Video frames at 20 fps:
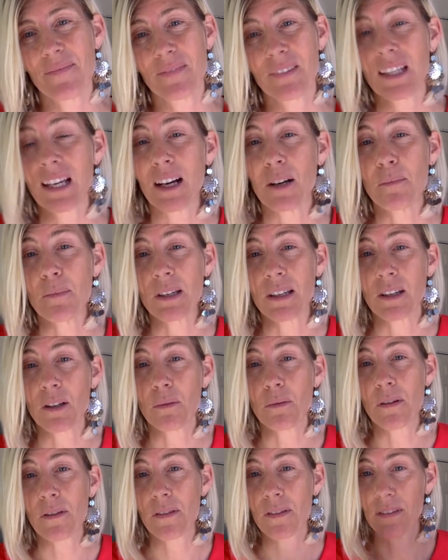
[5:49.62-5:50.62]
helping you
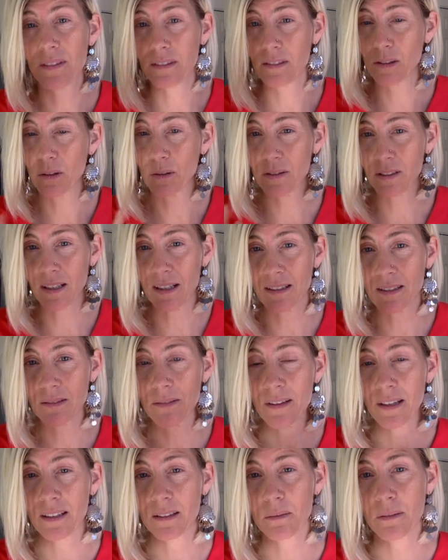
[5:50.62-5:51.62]
with those kinds of
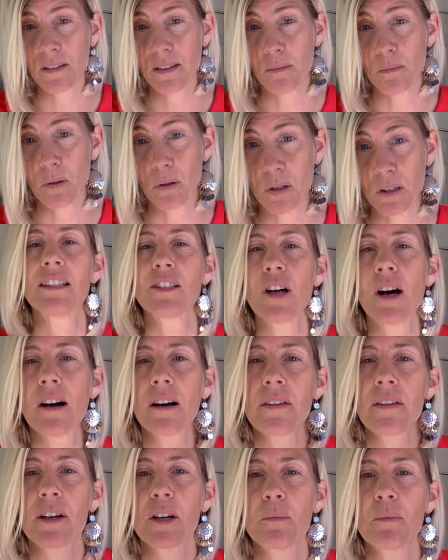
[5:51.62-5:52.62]
things with the emotional.
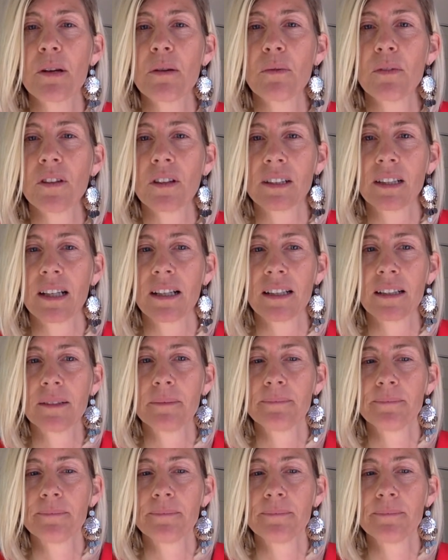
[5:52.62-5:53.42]
Talk therapy will not cut it.